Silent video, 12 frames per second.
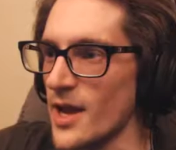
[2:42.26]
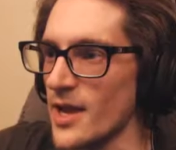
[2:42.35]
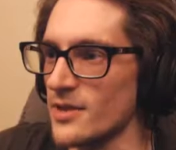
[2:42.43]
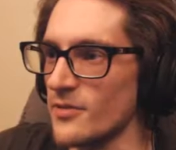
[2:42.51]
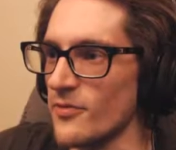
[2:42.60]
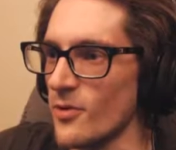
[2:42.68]
I
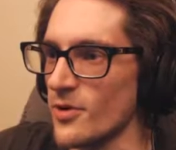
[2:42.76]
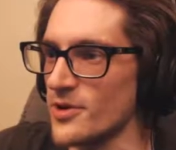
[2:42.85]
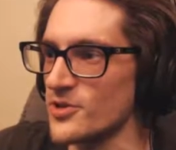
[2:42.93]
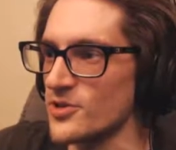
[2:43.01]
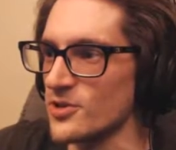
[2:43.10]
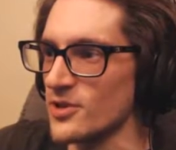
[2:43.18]
hate the
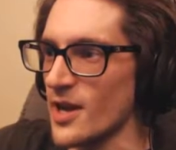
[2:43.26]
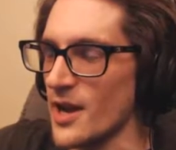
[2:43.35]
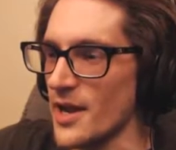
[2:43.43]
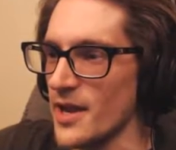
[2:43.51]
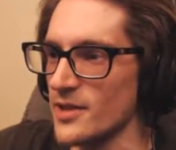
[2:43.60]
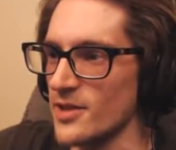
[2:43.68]
forest,
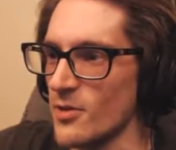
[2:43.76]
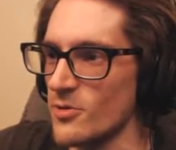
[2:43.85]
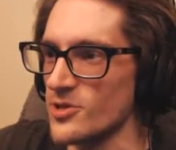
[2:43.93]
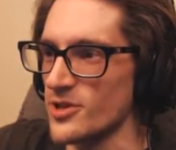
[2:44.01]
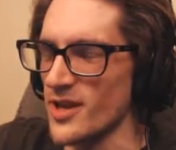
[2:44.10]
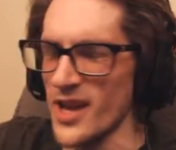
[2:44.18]
and I hate the
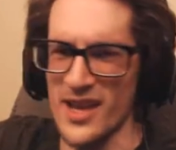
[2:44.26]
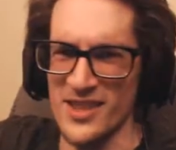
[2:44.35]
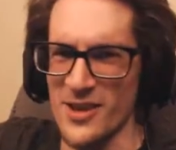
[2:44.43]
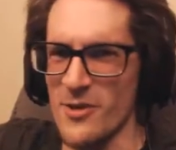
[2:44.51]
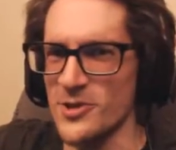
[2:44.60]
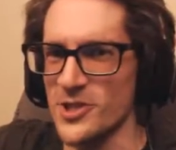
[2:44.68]
ocean. I
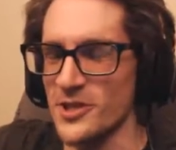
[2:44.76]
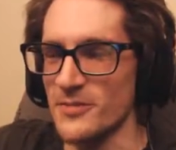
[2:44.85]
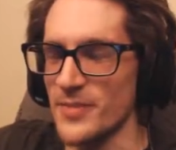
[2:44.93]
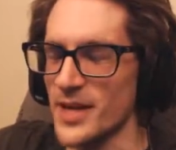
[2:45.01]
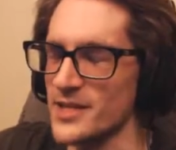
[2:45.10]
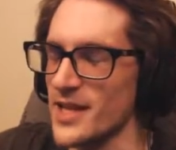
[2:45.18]
hate the
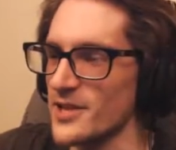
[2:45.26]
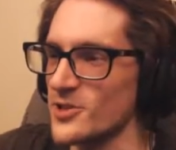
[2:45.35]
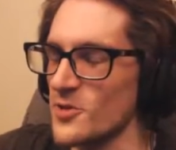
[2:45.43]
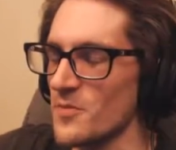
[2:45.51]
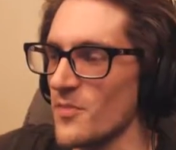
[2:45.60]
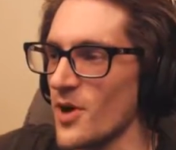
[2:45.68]
ocean because, like,
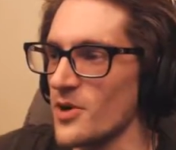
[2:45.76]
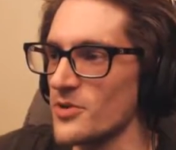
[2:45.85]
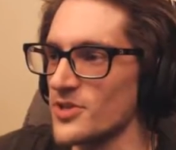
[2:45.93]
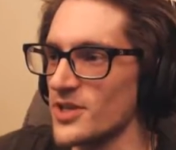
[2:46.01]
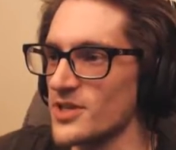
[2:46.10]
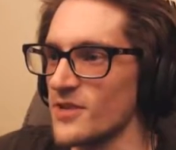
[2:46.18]
Super
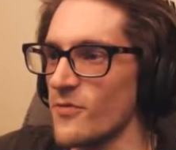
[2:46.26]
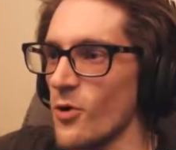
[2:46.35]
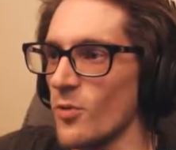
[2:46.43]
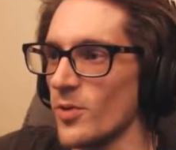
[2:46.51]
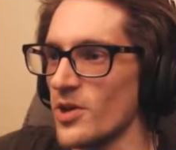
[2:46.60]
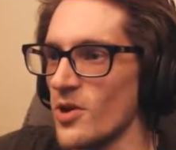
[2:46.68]
Mario
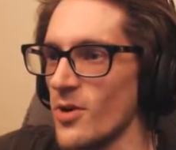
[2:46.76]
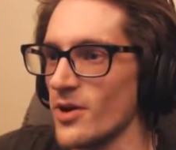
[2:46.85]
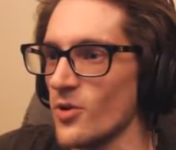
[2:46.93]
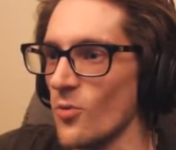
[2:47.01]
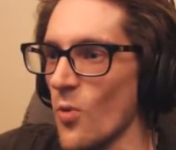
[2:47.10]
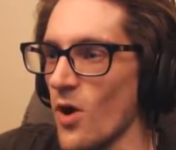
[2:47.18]
64, where you go
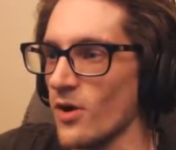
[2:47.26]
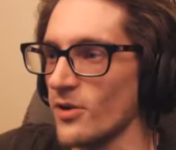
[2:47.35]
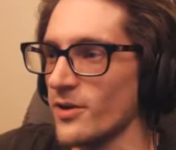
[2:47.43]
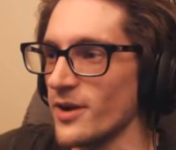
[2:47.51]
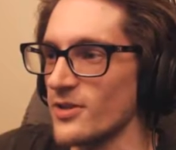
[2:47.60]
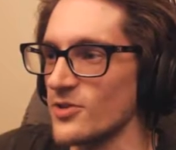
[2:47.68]

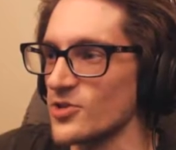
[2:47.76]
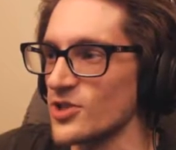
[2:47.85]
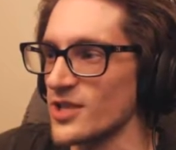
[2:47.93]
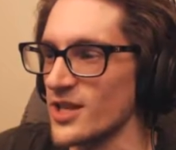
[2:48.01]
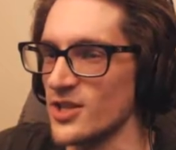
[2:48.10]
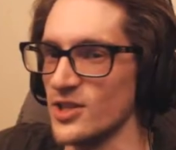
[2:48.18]
underwater and there's
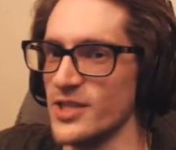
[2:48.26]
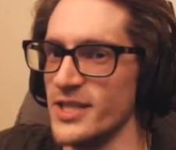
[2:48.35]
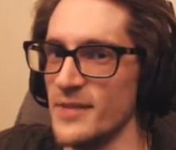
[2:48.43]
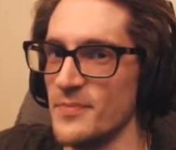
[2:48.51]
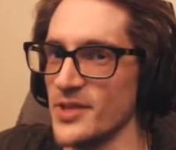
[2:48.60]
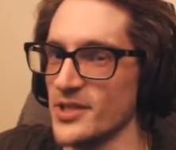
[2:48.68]
just, like, the
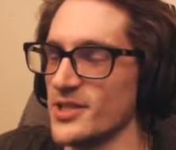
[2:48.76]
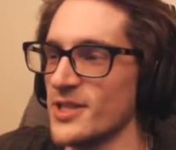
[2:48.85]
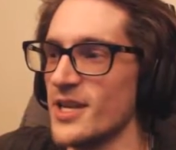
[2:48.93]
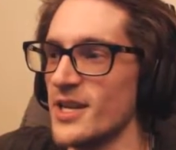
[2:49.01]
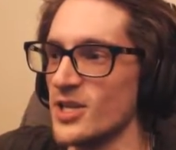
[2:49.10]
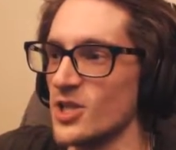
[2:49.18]
deepest,